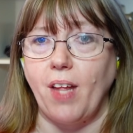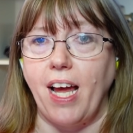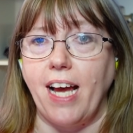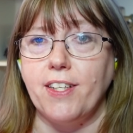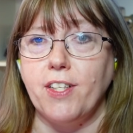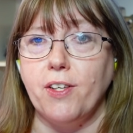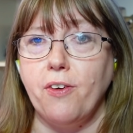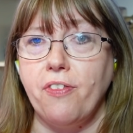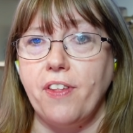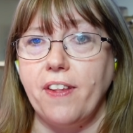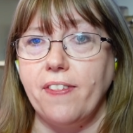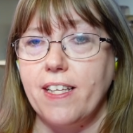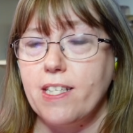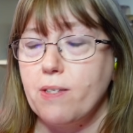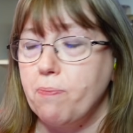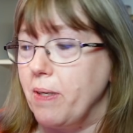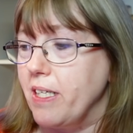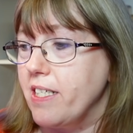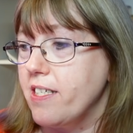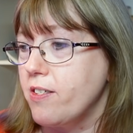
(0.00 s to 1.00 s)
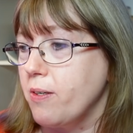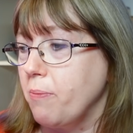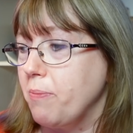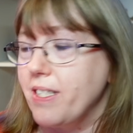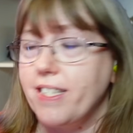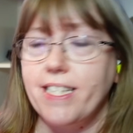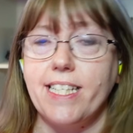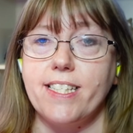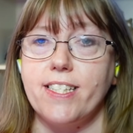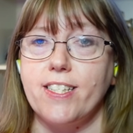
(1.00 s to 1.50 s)
I do think there's been some
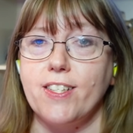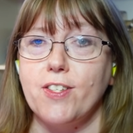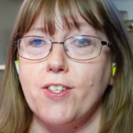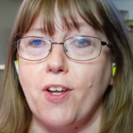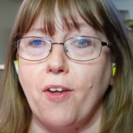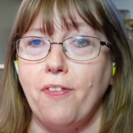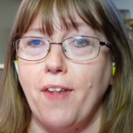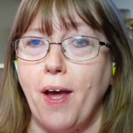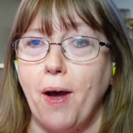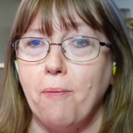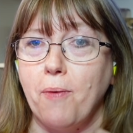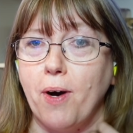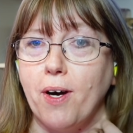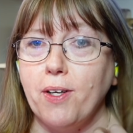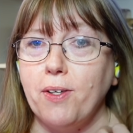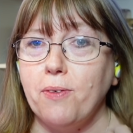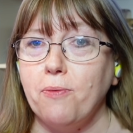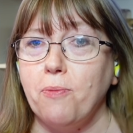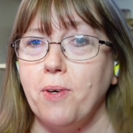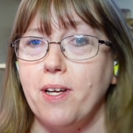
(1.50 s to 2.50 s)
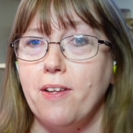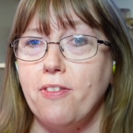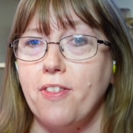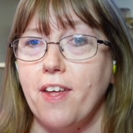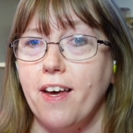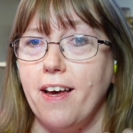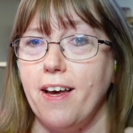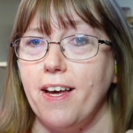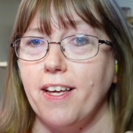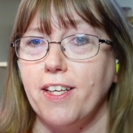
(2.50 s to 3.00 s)
assistance on that one with,
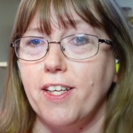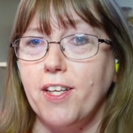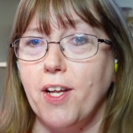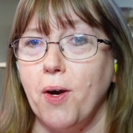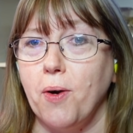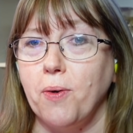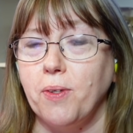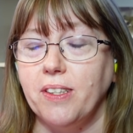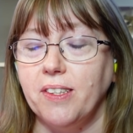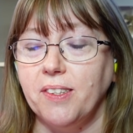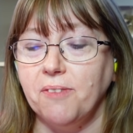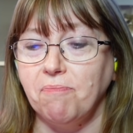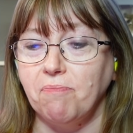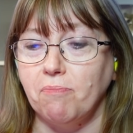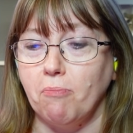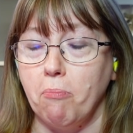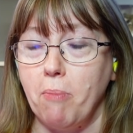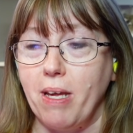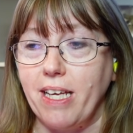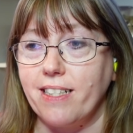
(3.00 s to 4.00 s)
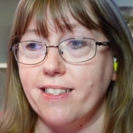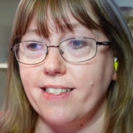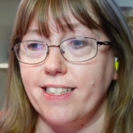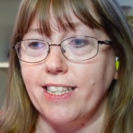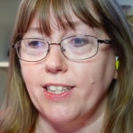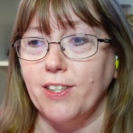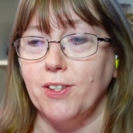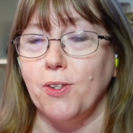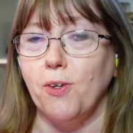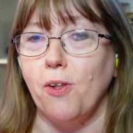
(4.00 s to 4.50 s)
you know,
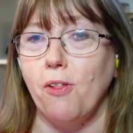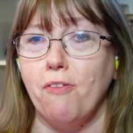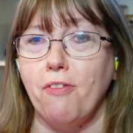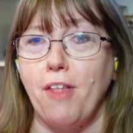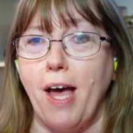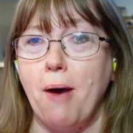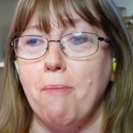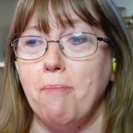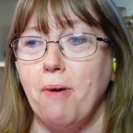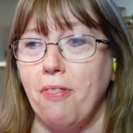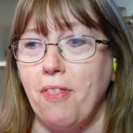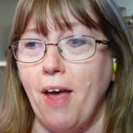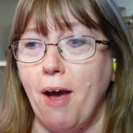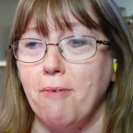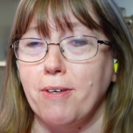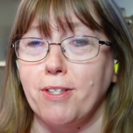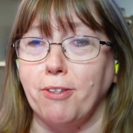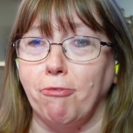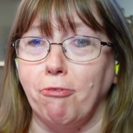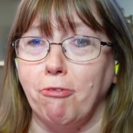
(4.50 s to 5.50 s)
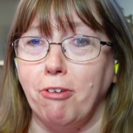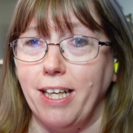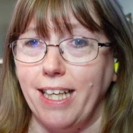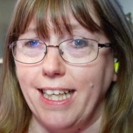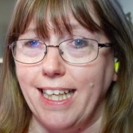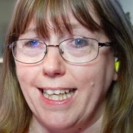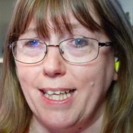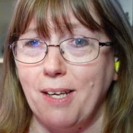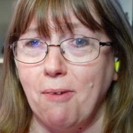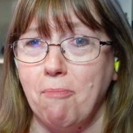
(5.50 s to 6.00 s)
mixing and all of that, but that was
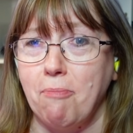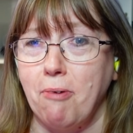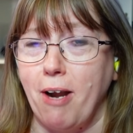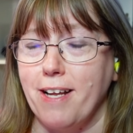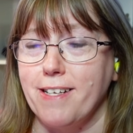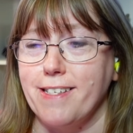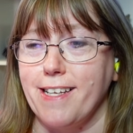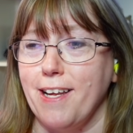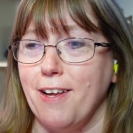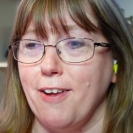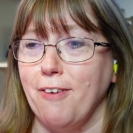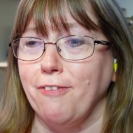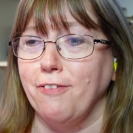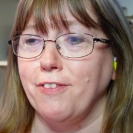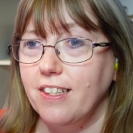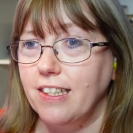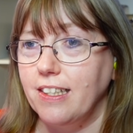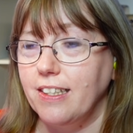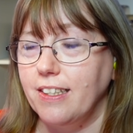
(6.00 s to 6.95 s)
really impressive.